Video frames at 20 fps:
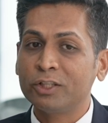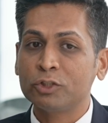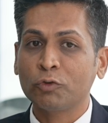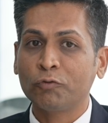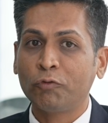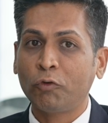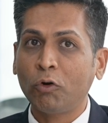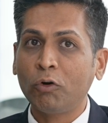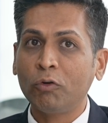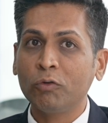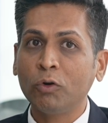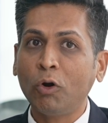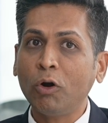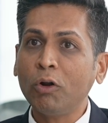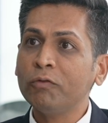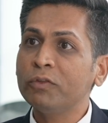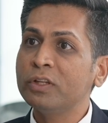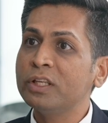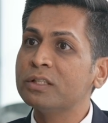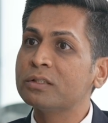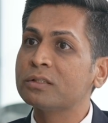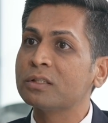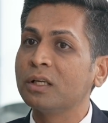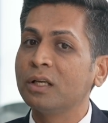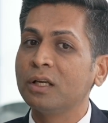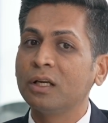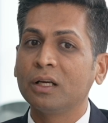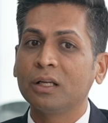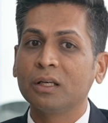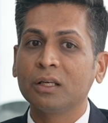So for a lot of these
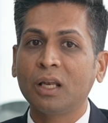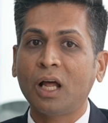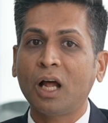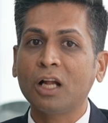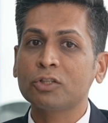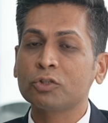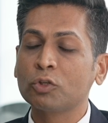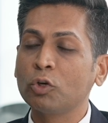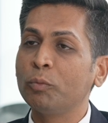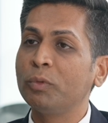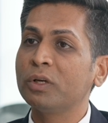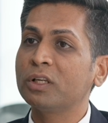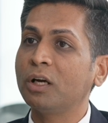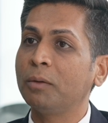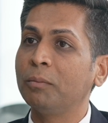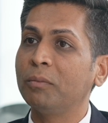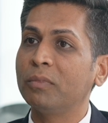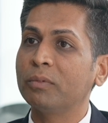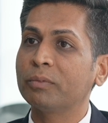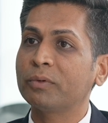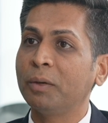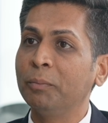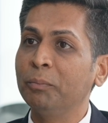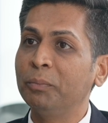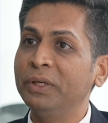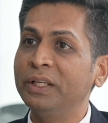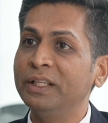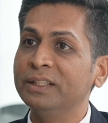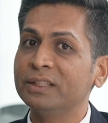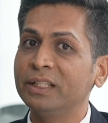large global
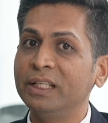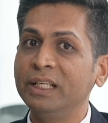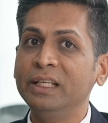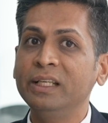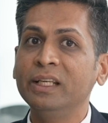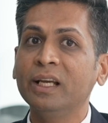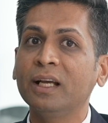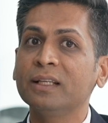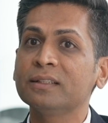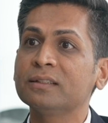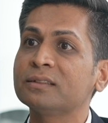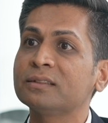companies, India is a